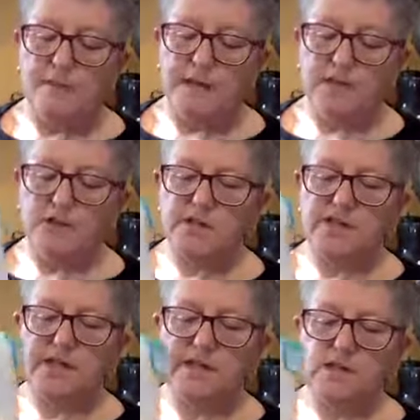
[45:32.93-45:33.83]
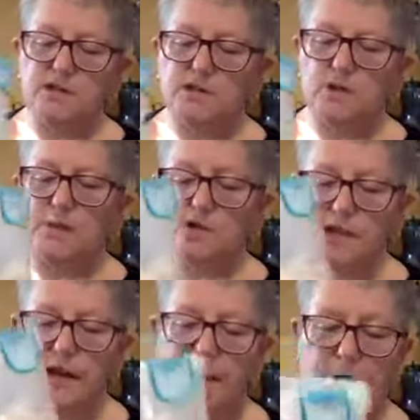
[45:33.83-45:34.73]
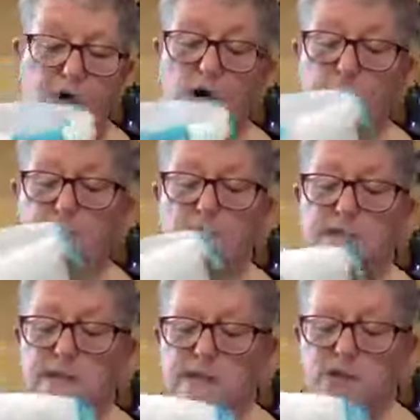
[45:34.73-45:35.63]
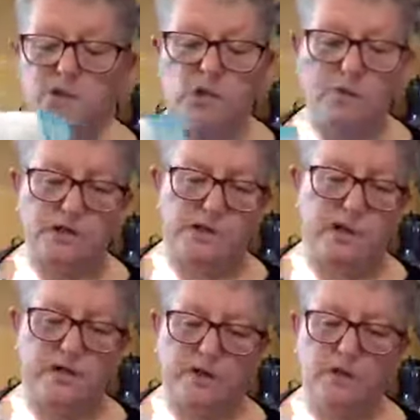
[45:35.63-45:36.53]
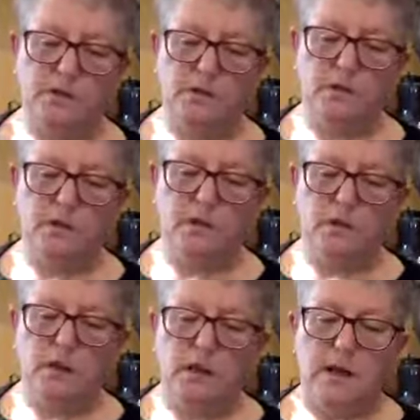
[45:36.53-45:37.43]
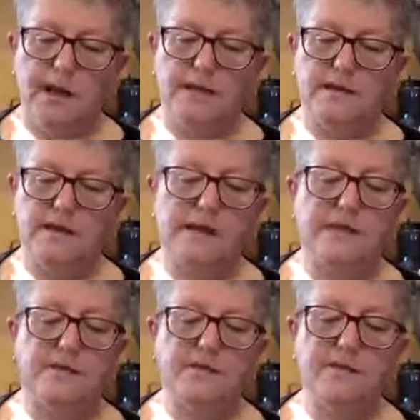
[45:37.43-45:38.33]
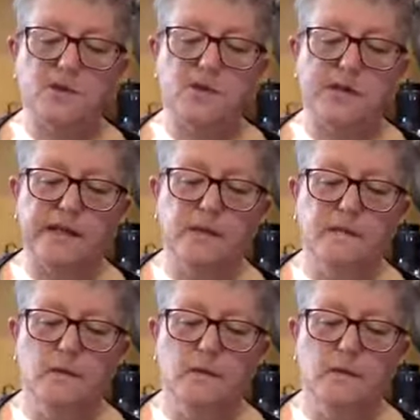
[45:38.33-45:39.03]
As you can see, it's got so much air, or I hope you can see, so much air in it. And again, this is only